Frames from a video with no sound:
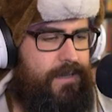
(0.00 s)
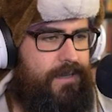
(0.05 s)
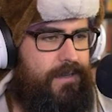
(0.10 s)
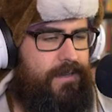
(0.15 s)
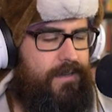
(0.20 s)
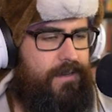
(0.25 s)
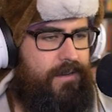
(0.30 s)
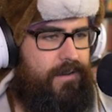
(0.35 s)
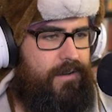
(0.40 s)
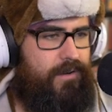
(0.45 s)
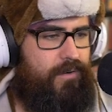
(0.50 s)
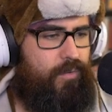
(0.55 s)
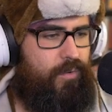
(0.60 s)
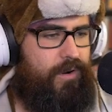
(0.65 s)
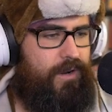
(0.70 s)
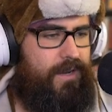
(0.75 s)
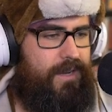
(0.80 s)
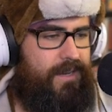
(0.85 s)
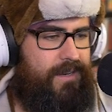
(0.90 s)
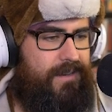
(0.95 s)
Huh?
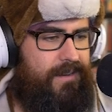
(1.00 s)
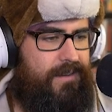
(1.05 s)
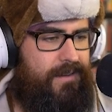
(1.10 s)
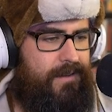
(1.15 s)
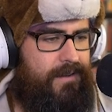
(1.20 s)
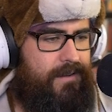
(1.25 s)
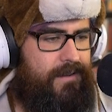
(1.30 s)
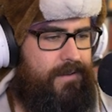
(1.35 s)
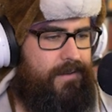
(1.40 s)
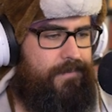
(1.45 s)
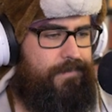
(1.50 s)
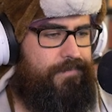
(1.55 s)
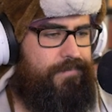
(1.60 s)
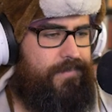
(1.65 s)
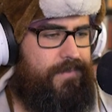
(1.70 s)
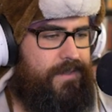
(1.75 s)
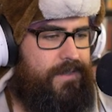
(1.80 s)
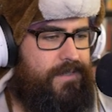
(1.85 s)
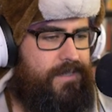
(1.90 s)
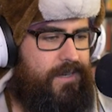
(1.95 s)
What? But
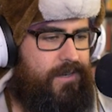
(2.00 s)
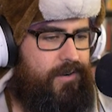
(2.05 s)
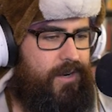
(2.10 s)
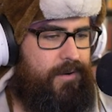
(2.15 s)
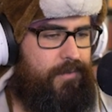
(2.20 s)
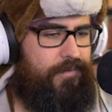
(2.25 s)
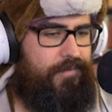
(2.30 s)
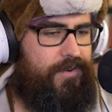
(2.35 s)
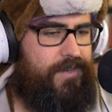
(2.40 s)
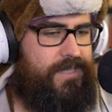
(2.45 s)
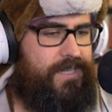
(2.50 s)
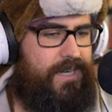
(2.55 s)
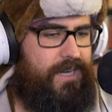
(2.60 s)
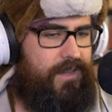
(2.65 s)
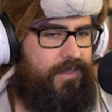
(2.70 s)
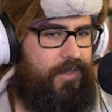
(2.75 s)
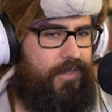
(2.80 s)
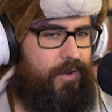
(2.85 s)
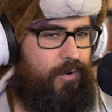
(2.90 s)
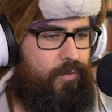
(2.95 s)
it's incredible. For a
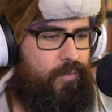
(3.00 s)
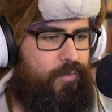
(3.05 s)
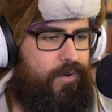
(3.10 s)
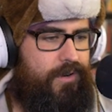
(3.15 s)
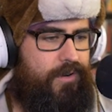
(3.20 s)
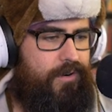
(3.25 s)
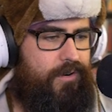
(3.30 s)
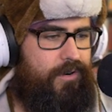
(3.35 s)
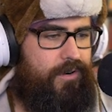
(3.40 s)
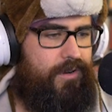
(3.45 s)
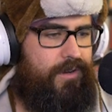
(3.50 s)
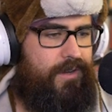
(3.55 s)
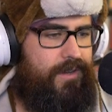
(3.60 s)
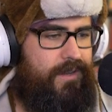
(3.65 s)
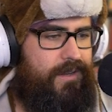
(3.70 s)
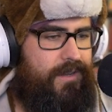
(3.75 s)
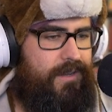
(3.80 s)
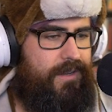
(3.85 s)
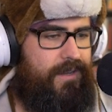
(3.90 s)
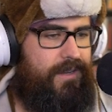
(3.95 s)
second, I thought they were real.
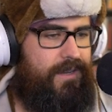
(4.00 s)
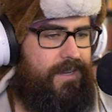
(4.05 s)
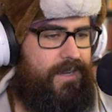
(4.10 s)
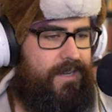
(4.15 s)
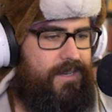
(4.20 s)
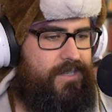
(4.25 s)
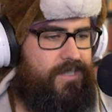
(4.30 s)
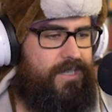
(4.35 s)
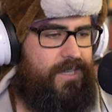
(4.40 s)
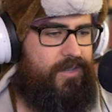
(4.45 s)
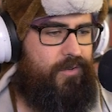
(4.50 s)
Yeah, just